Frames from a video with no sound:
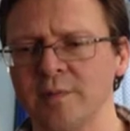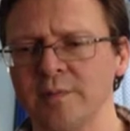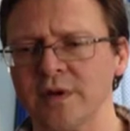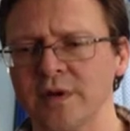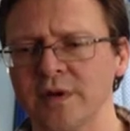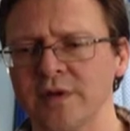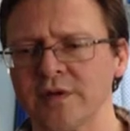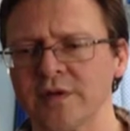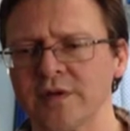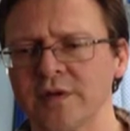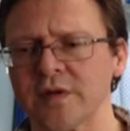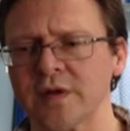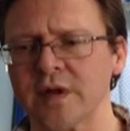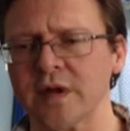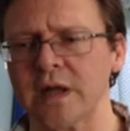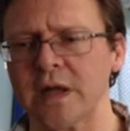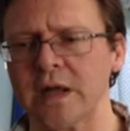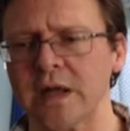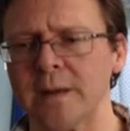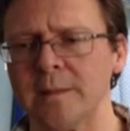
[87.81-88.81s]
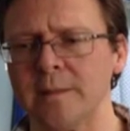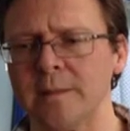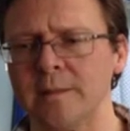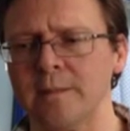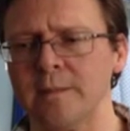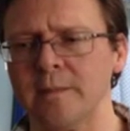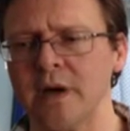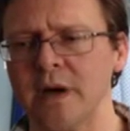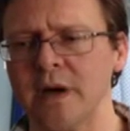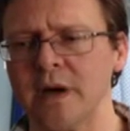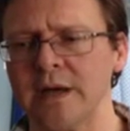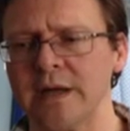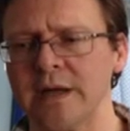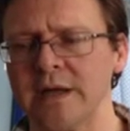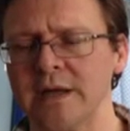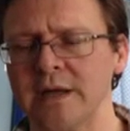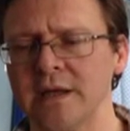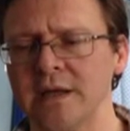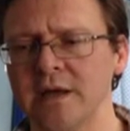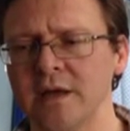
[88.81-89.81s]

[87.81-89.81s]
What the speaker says: but I